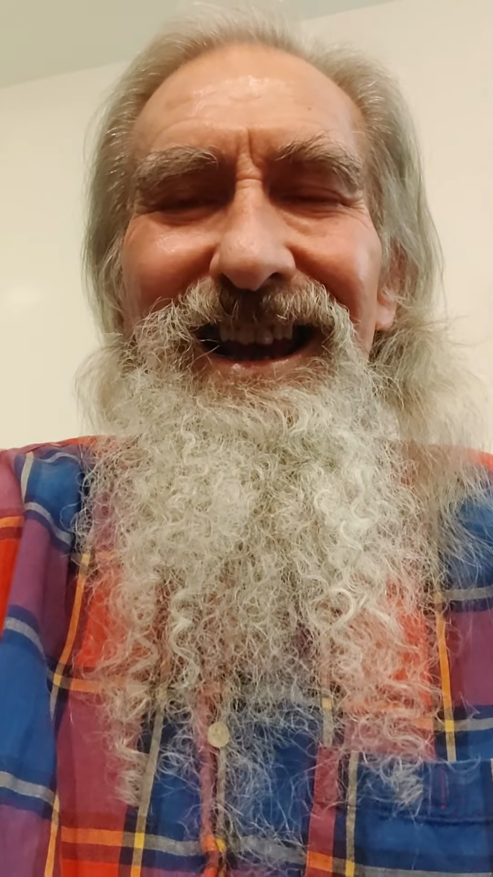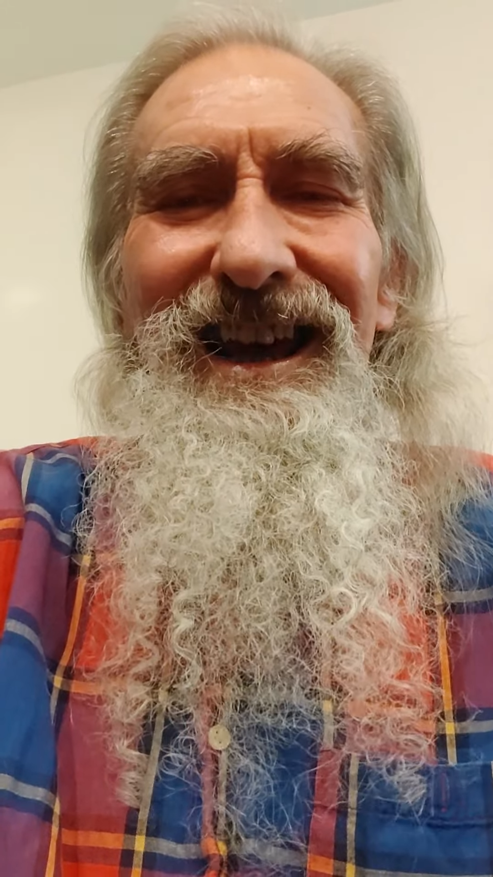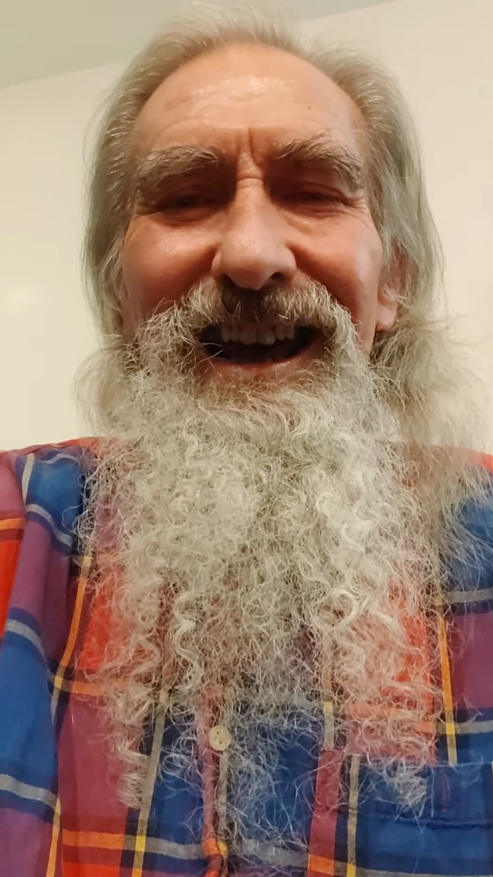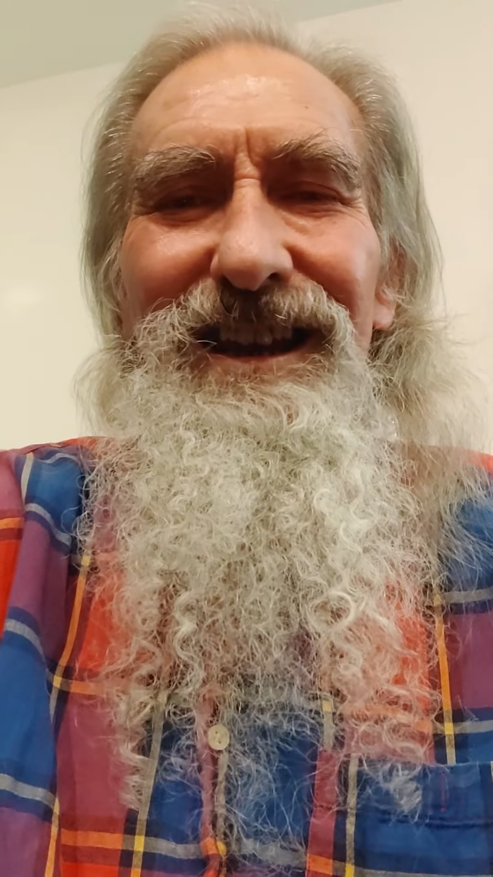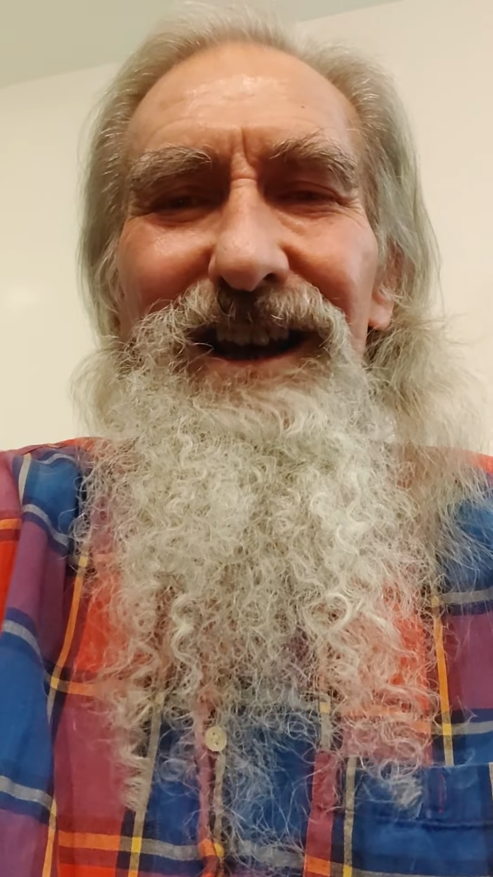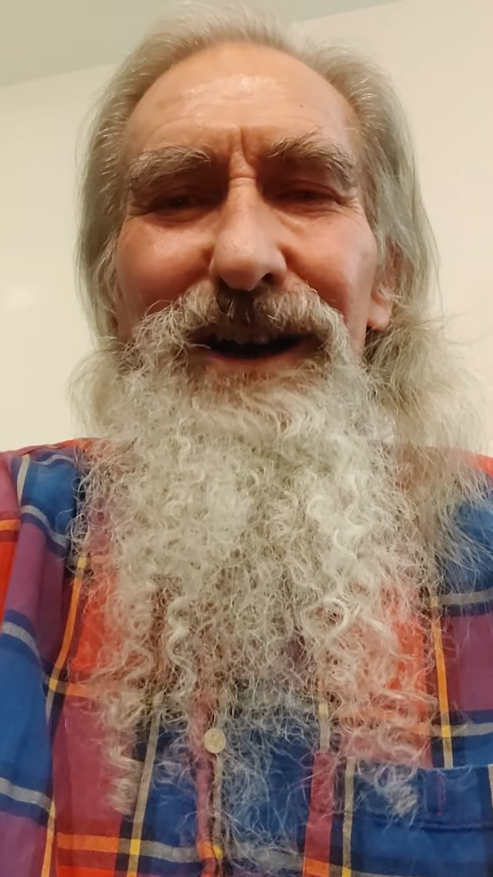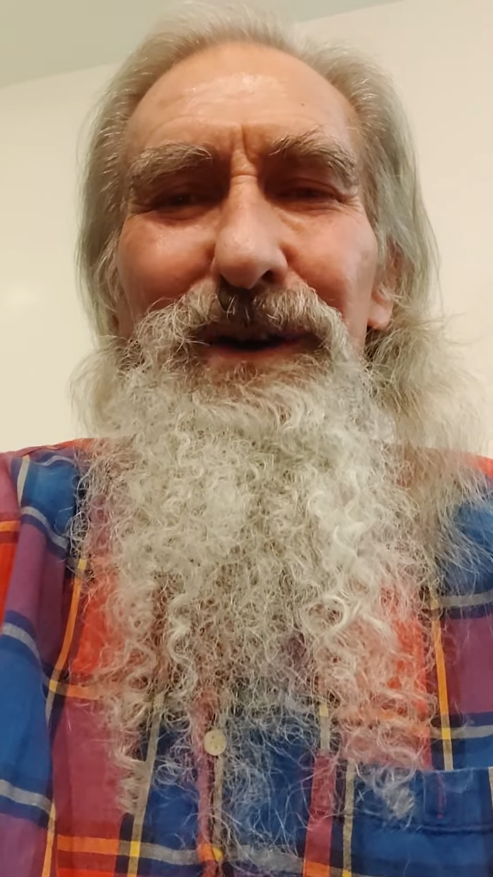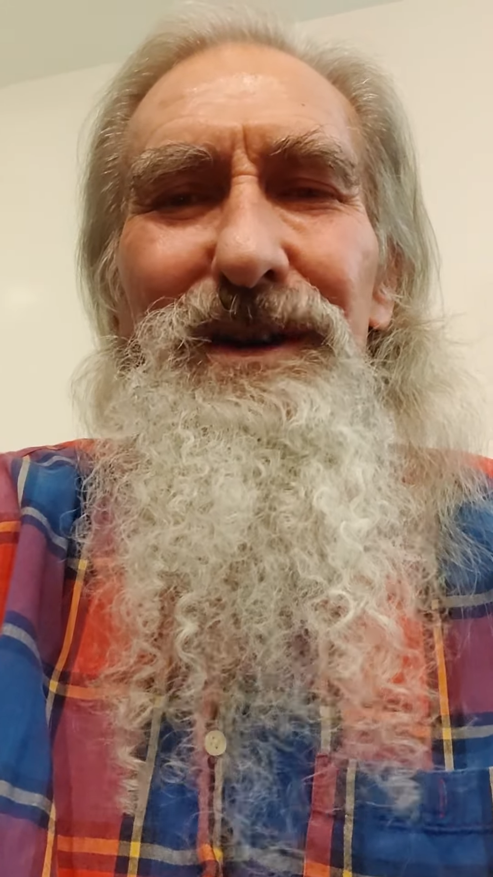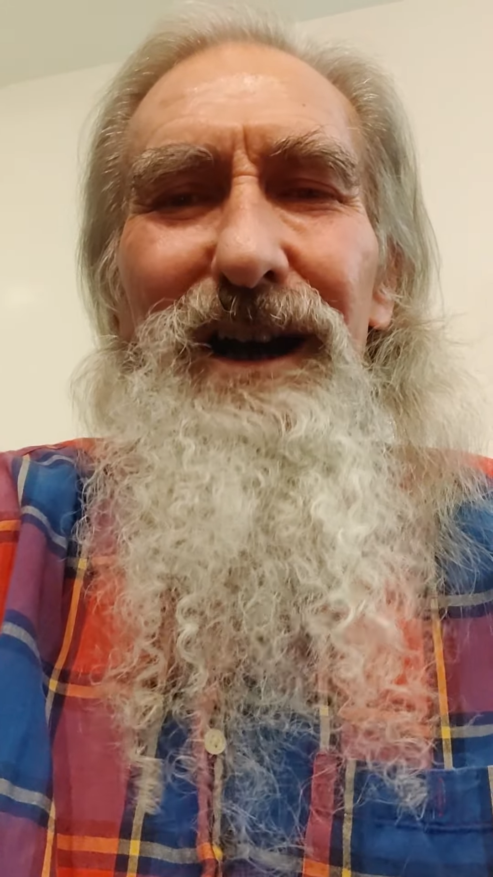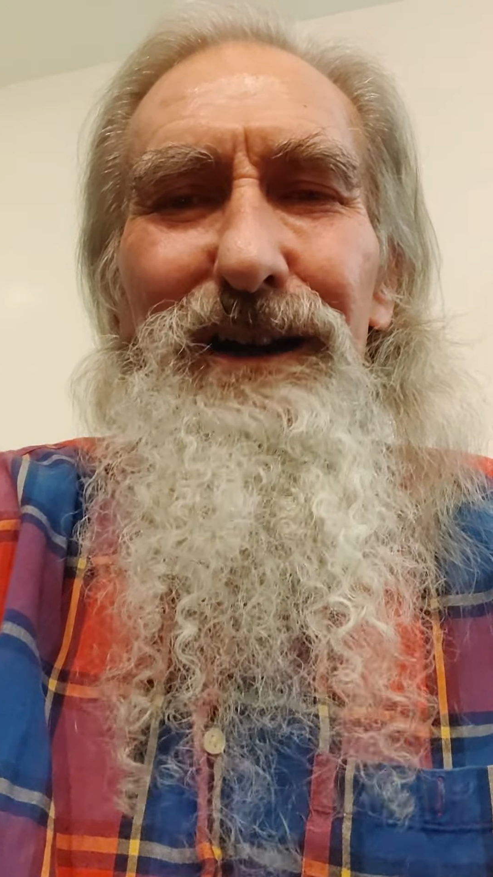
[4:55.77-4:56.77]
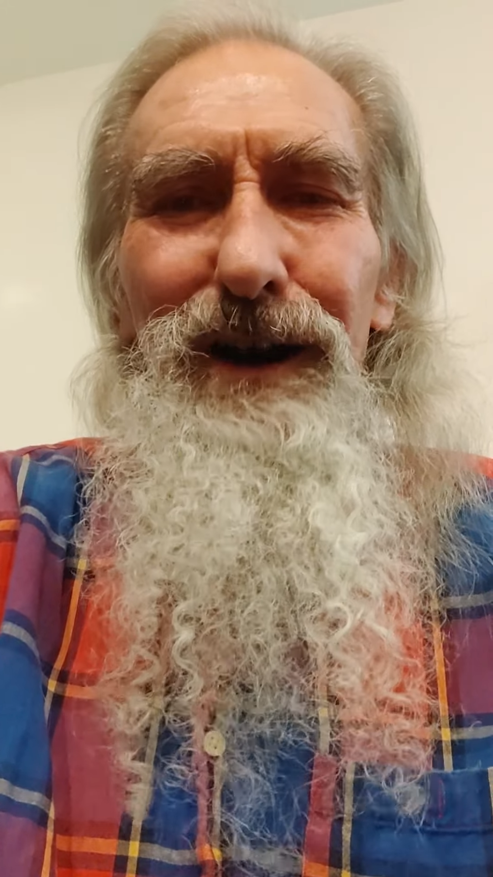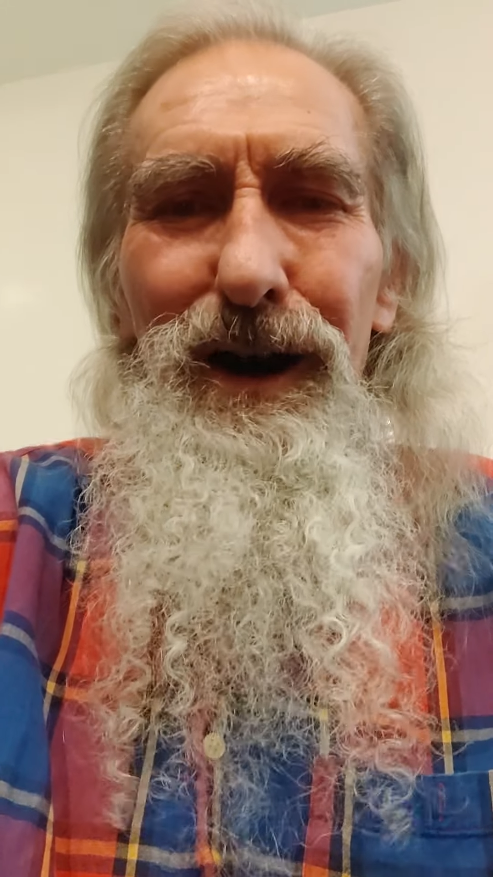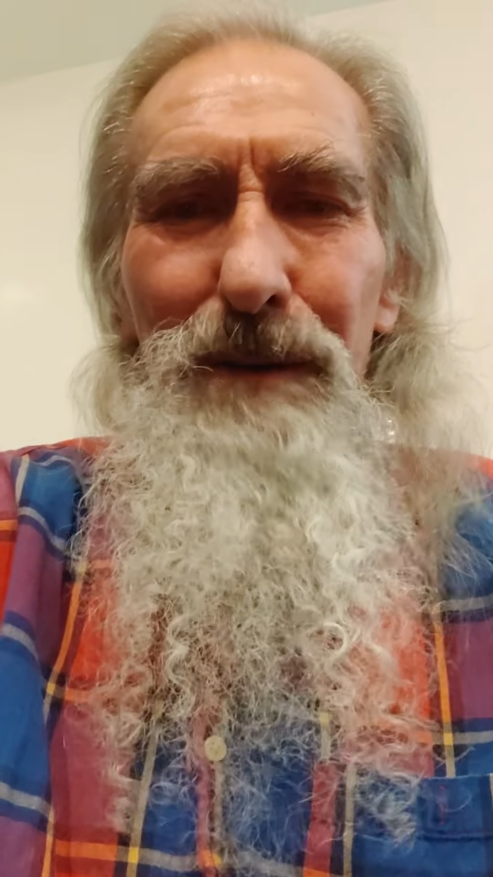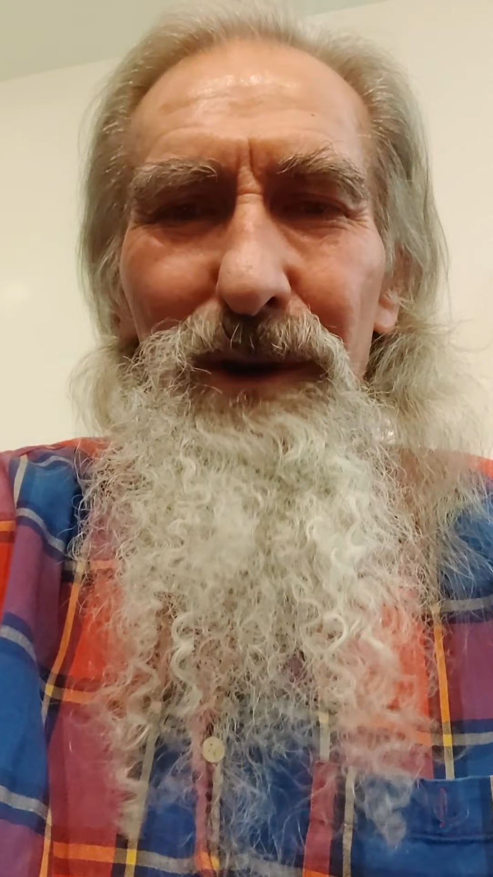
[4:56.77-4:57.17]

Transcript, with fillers: at yahoo.com,